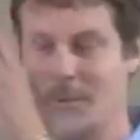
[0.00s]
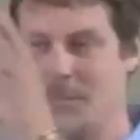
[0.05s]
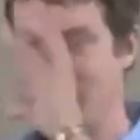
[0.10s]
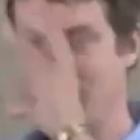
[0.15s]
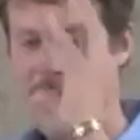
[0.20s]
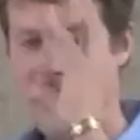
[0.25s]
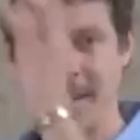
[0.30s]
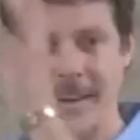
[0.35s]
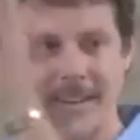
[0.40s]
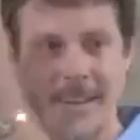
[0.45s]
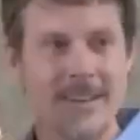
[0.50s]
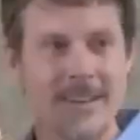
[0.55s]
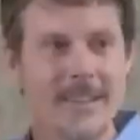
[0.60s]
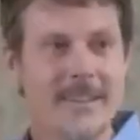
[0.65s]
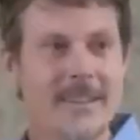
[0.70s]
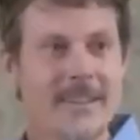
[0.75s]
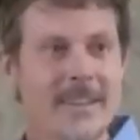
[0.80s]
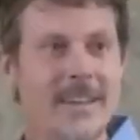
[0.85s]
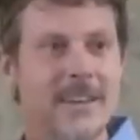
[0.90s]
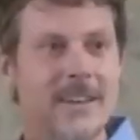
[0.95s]
beginning to
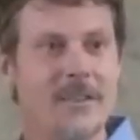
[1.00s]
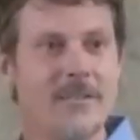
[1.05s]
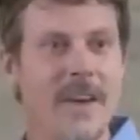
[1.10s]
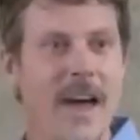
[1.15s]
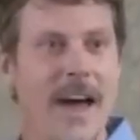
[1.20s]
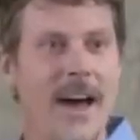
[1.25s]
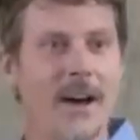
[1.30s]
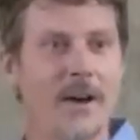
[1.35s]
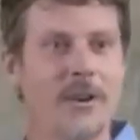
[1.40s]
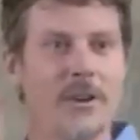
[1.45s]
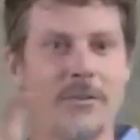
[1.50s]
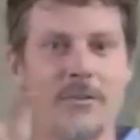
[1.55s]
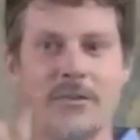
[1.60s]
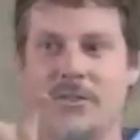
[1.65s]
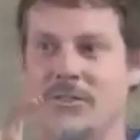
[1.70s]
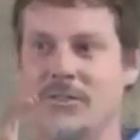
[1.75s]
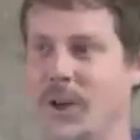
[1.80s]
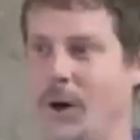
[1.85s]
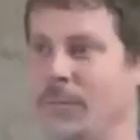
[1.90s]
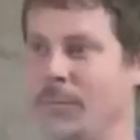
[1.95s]
live out of
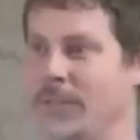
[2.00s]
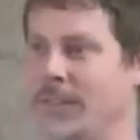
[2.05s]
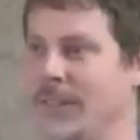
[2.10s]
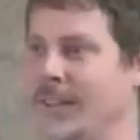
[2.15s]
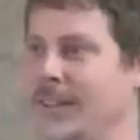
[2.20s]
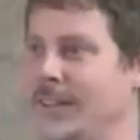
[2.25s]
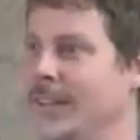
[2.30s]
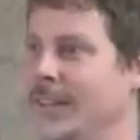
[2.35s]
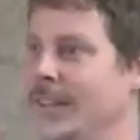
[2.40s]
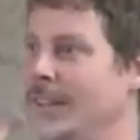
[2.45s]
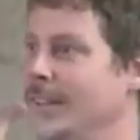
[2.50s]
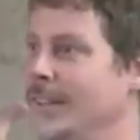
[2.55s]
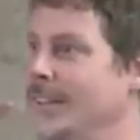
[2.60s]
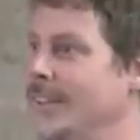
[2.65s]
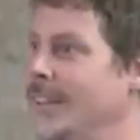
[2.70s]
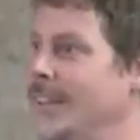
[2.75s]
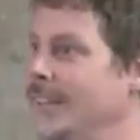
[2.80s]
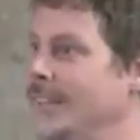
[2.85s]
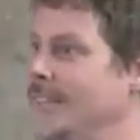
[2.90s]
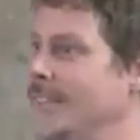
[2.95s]
something
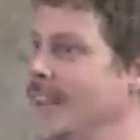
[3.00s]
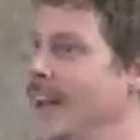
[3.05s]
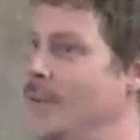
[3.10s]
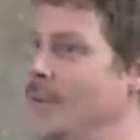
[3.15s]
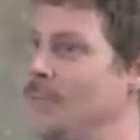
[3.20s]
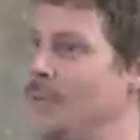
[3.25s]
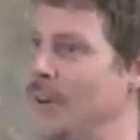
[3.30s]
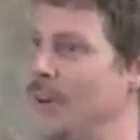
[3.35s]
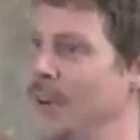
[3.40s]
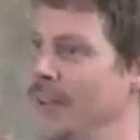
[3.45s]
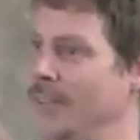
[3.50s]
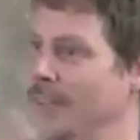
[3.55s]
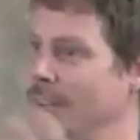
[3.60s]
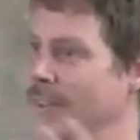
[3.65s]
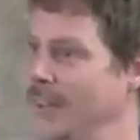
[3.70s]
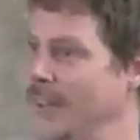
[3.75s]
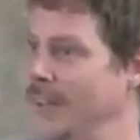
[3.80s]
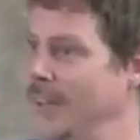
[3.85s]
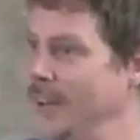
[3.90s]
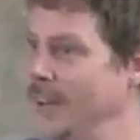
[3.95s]
that's not
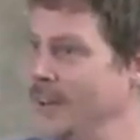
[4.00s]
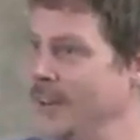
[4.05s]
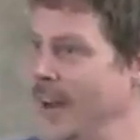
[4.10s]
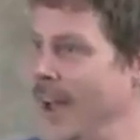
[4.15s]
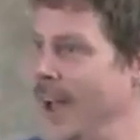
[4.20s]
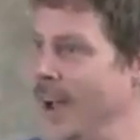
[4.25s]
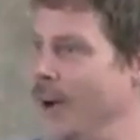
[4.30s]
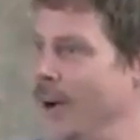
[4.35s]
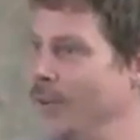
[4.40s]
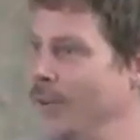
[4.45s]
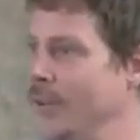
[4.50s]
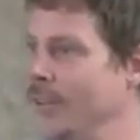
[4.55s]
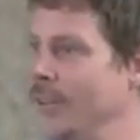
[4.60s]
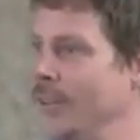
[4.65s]
present here now